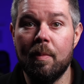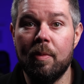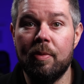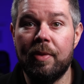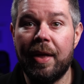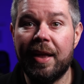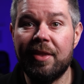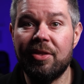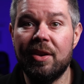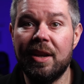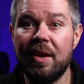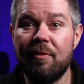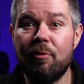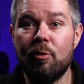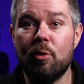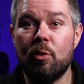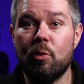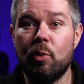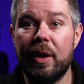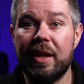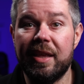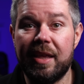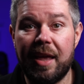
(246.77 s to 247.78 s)
That's the difference
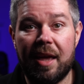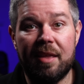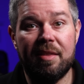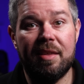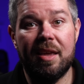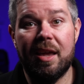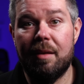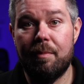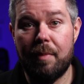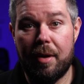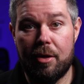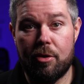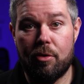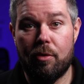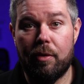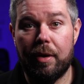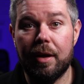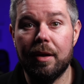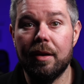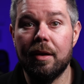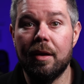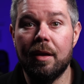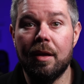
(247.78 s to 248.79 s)
between guessing and measuring,